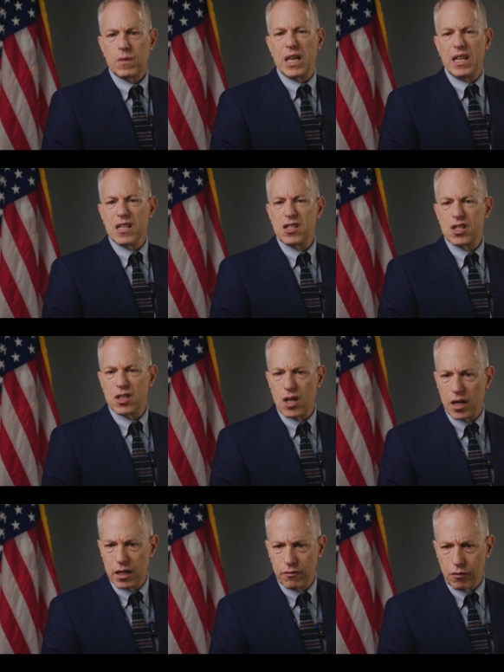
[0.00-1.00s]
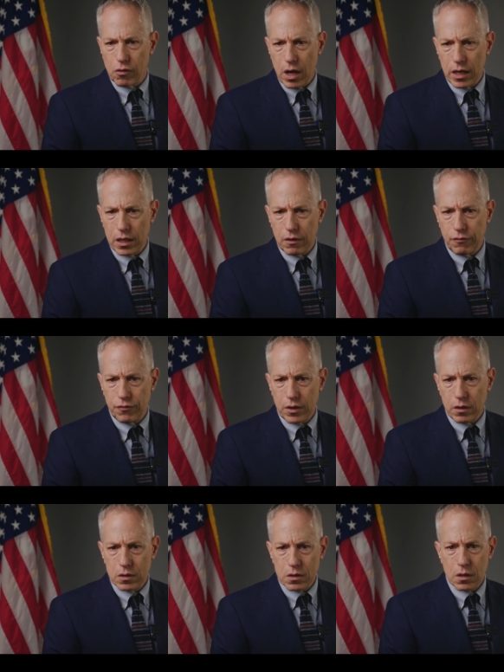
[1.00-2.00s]
in a stunning variety of
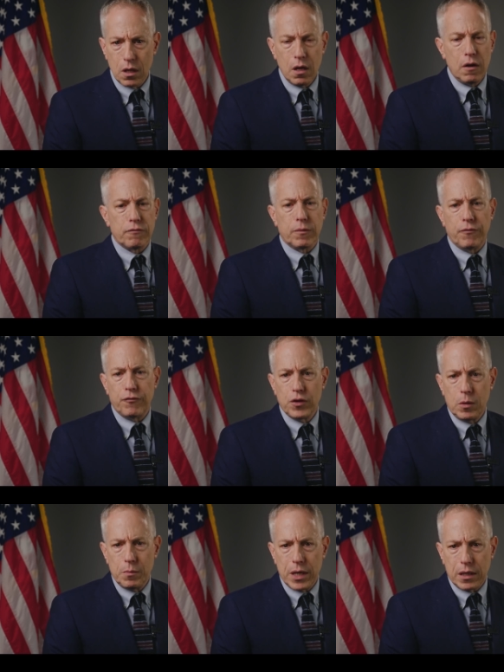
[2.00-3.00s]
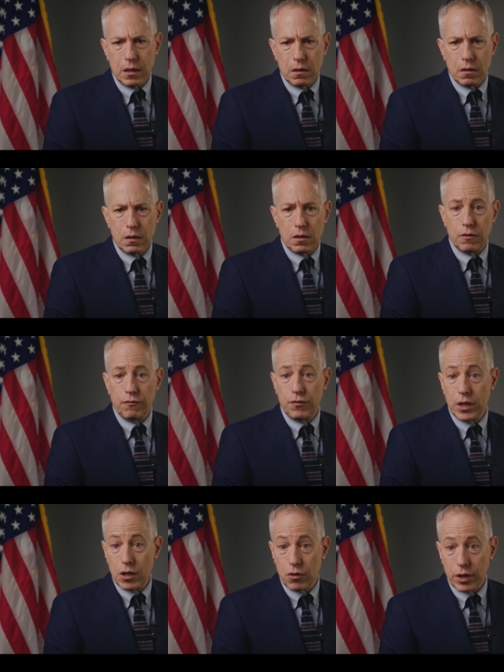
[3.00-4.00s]
fields from filmmaking to
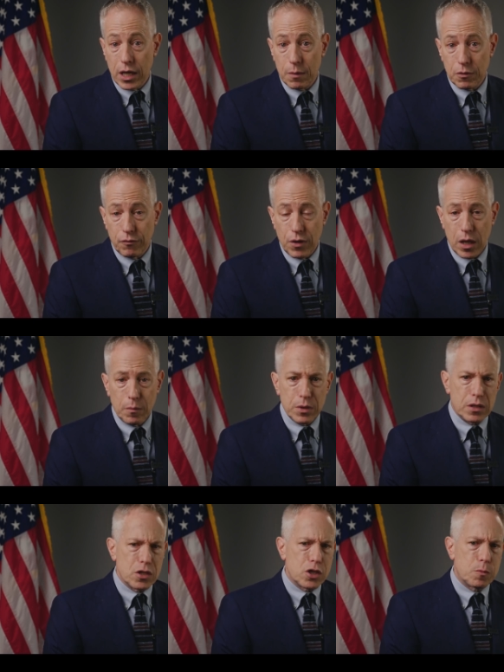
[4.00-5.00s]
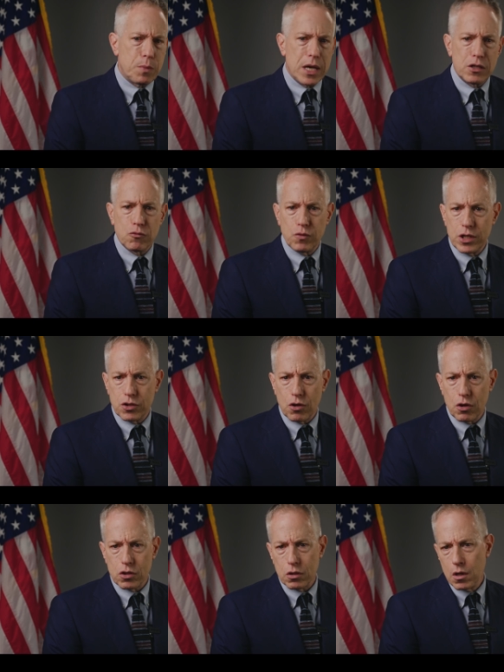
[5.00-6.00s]
video game development to space
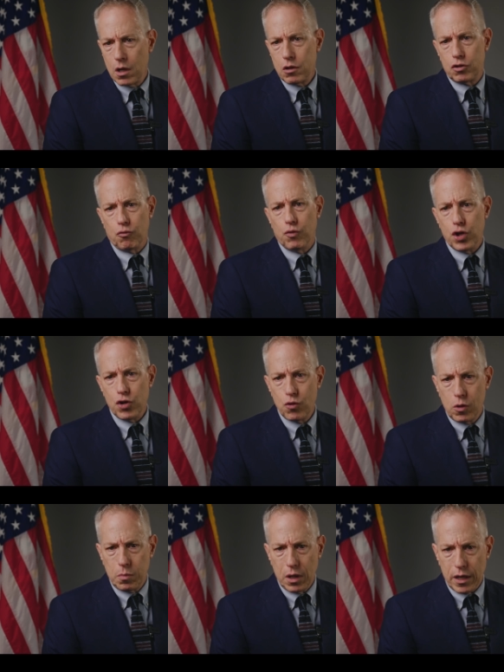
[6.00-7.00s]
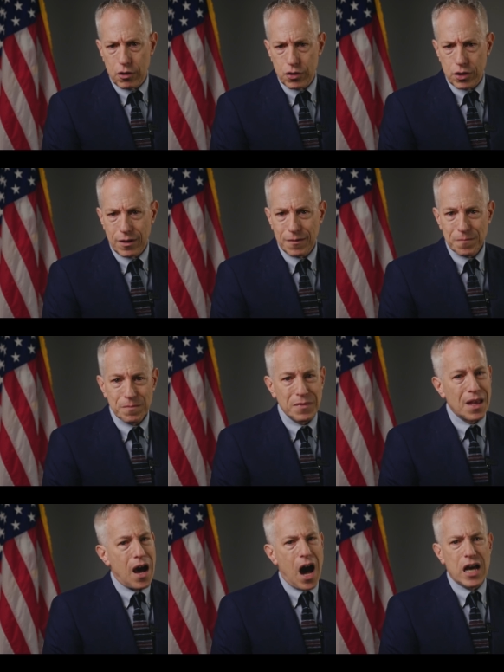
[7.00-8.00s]
research to renewable energy.
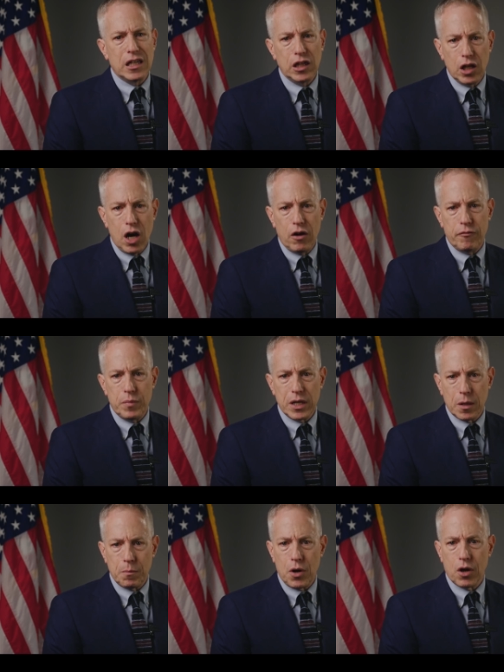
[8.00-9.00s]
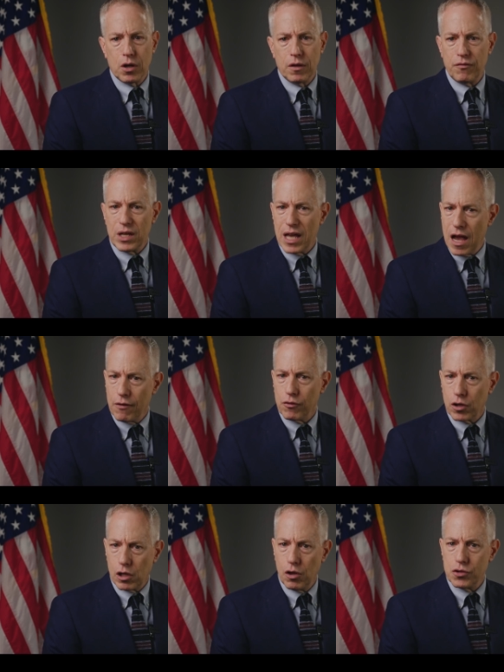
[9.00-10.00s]
I love being a part of the
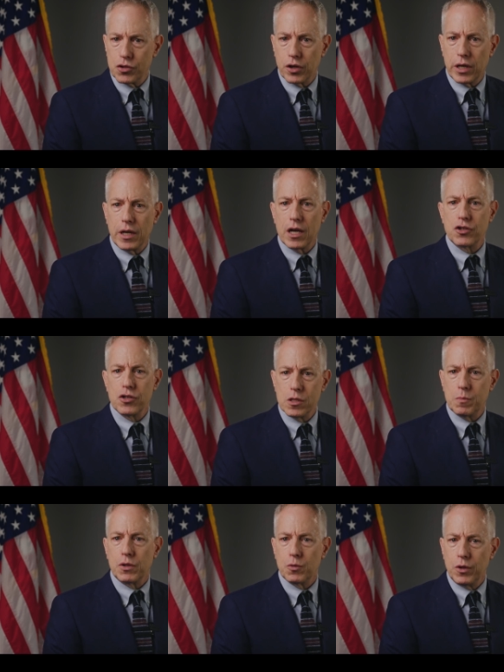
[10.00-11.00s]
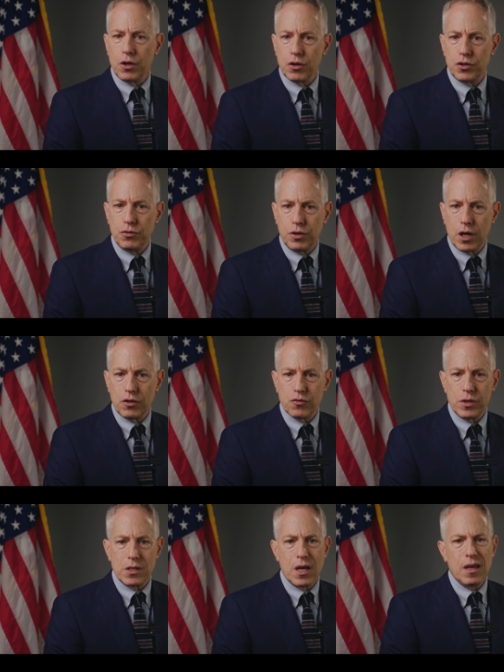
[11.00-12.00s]
ever closer connections between our two
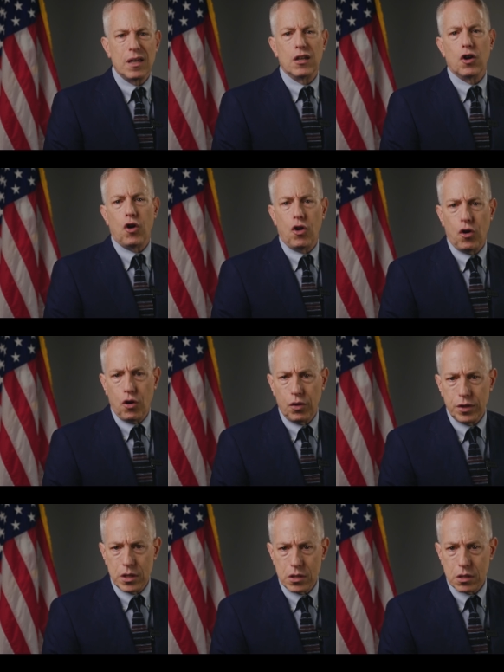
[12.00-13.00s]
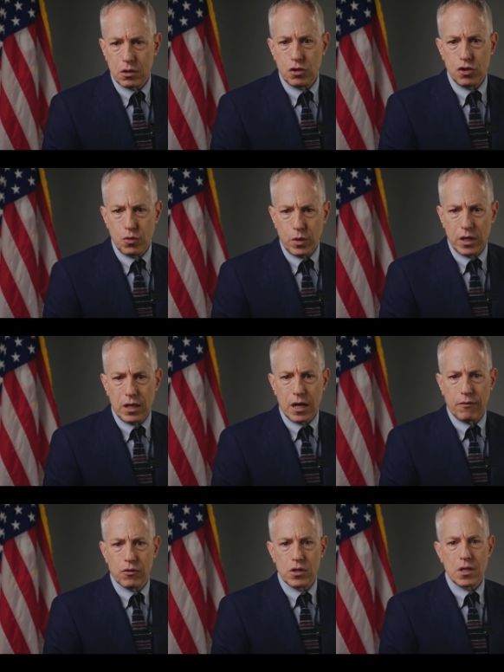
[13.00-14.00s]
countries in all these new
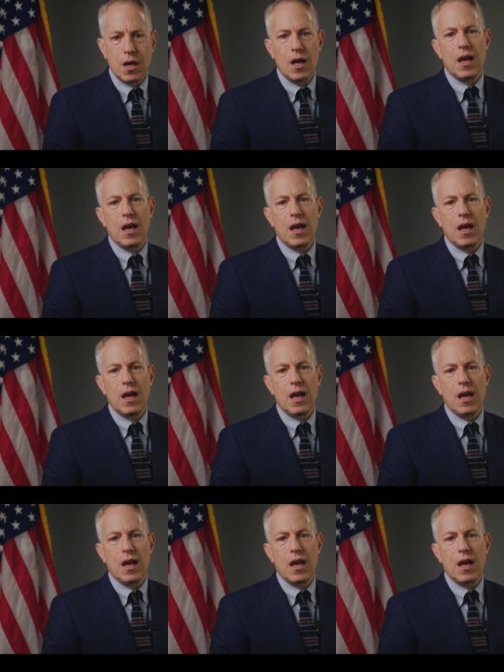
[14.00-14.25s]
endeavors